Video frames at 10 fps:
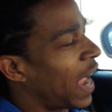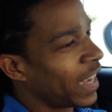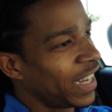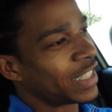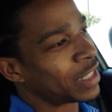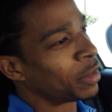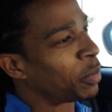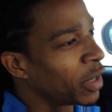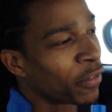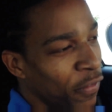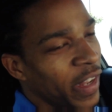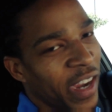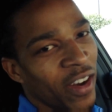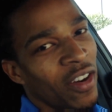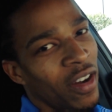I need to put
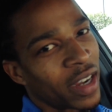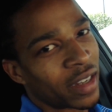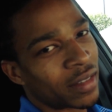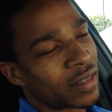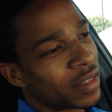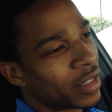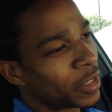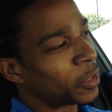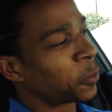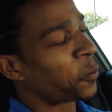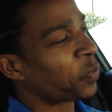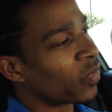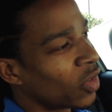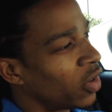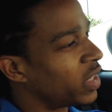flair on,
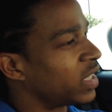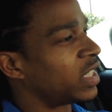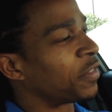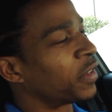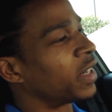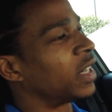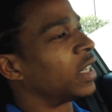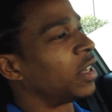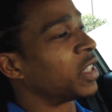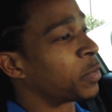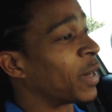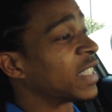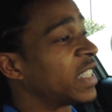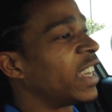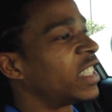on these different, on this
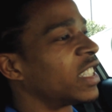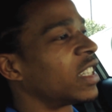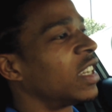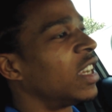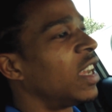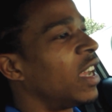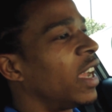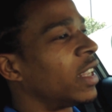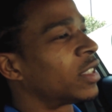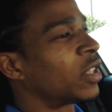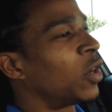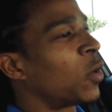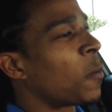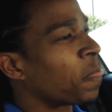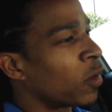presentation. And
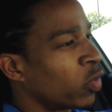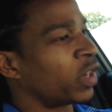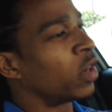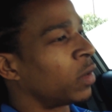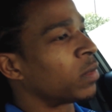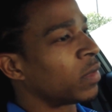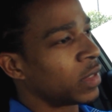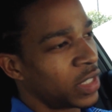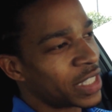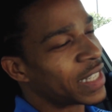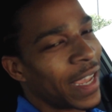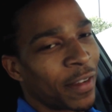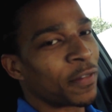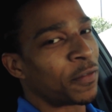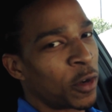so, just
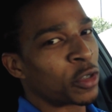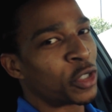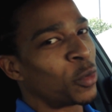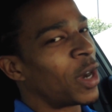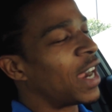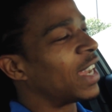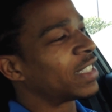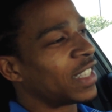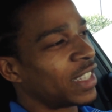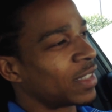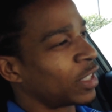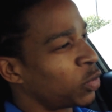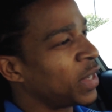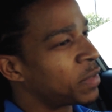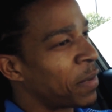like photo shoot wise, the
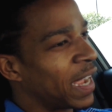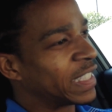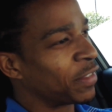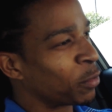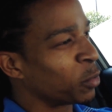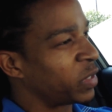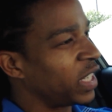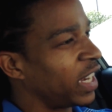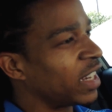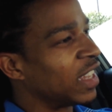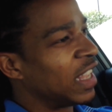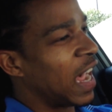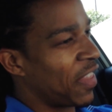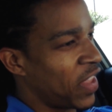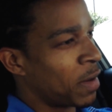sweet spots of the routine,
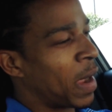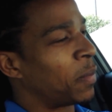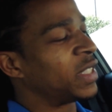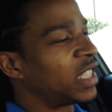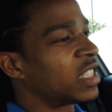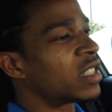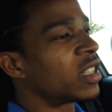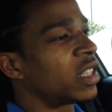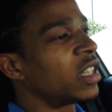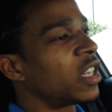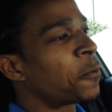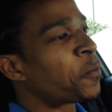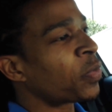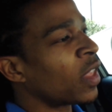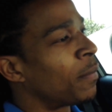I think my positions look good,
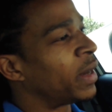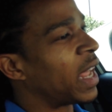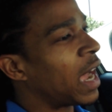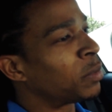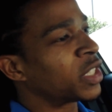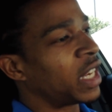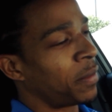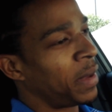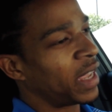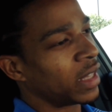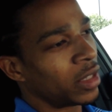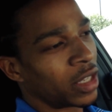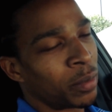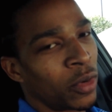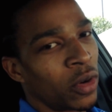but now I'm just going to make it
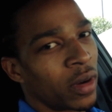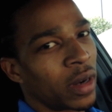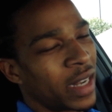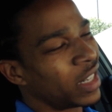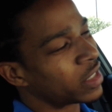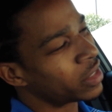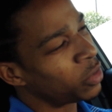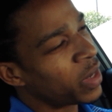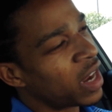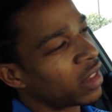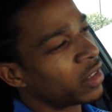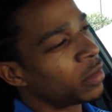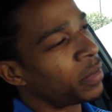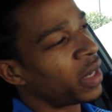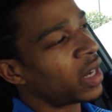look more, I need to slow down a
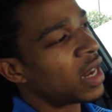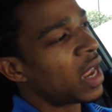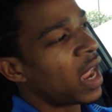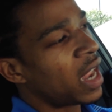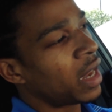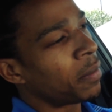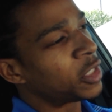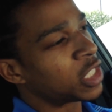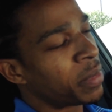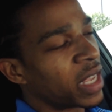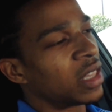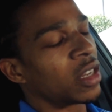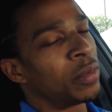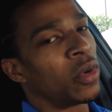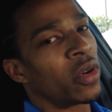little bit, and then just make it
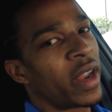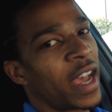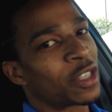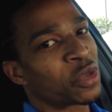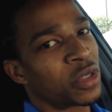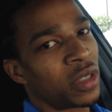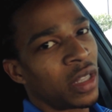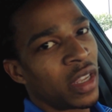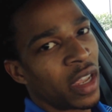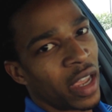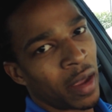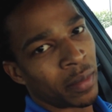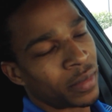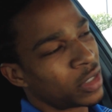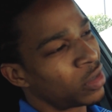look more natural
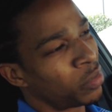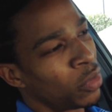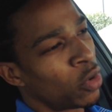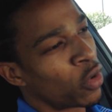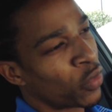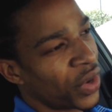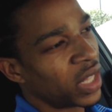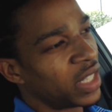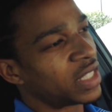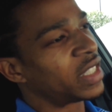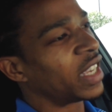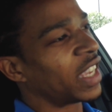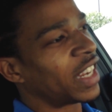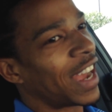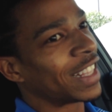and, more
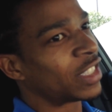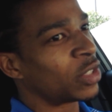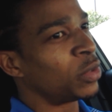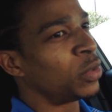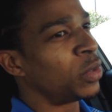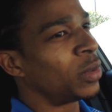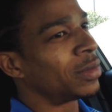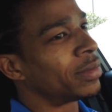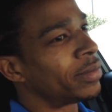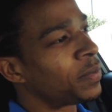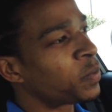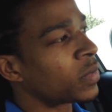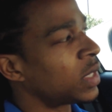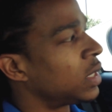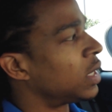realistic, and not too
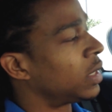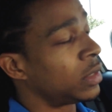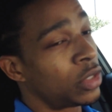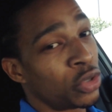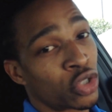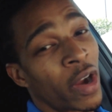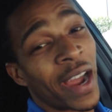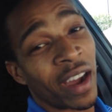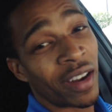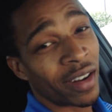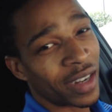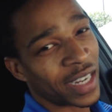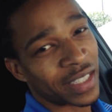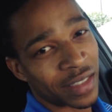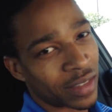try hard,
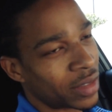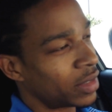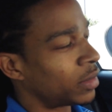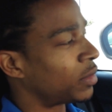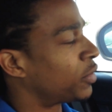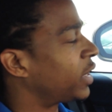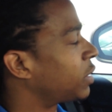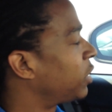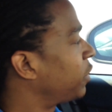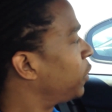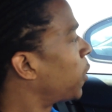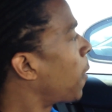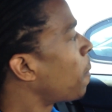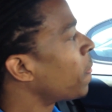I guess is the phrase I'm looking for.